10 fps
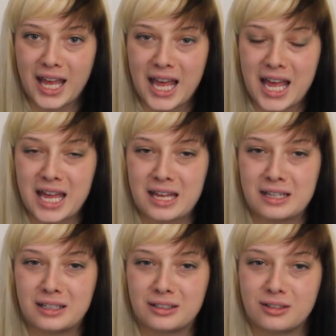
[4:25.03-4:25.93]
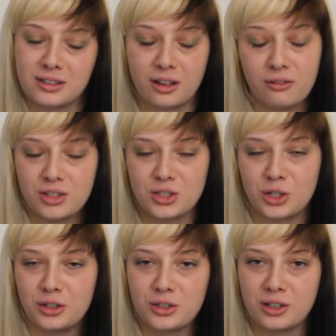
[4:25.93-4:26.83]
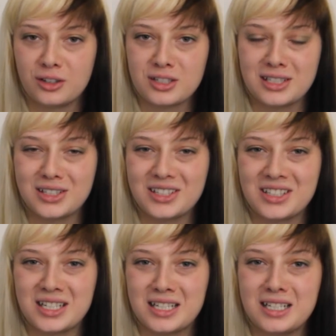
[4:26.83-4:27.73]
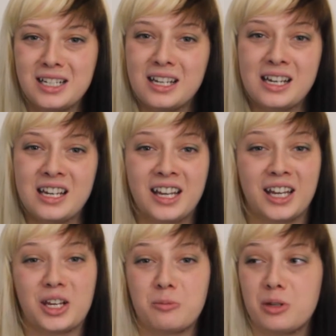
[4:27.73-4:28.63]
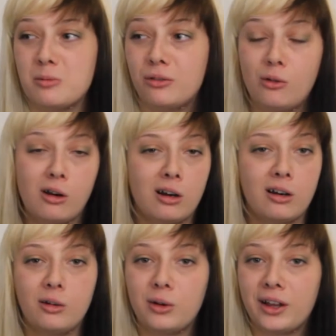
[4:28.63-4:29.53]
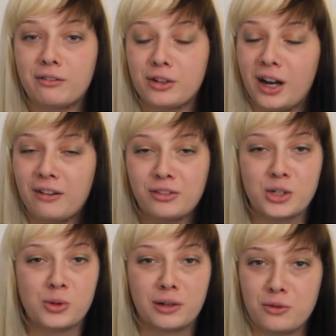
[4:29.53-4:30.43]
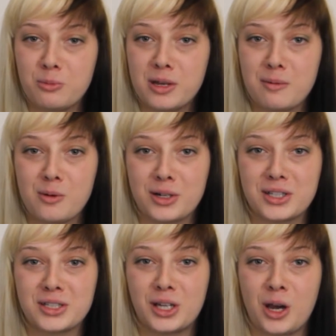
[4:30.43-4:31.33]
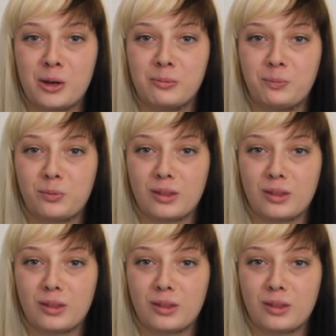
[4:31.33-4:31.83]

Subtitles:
and of this year, 2016. It can be before, whatever, after, whenever the baby wants to come.